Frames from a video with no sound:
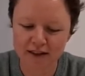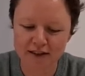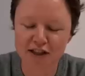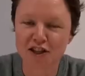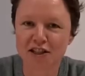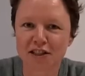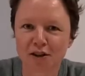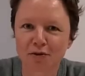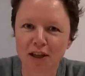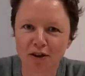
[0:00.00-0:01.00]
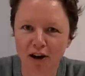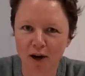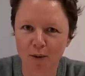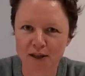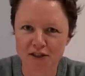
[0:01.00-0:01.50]
suggested a really
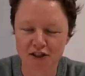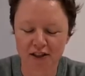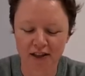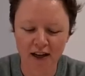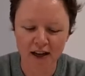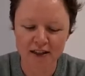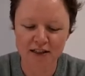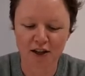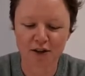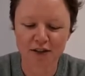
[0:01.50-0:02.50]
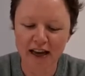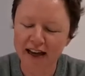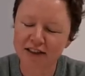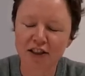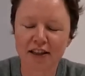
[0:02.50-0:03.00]
great question. So
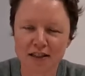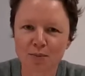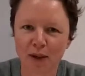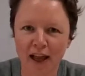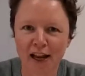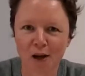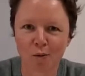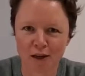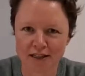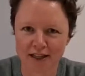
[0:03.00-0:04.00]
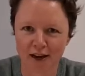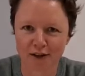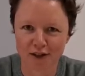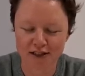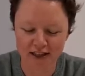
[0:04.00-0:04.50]
actually explaining what a
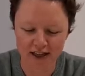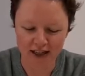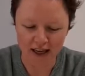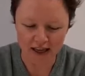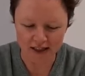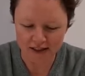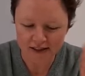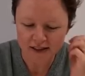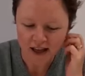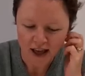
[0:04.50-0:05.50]
sourdough starter is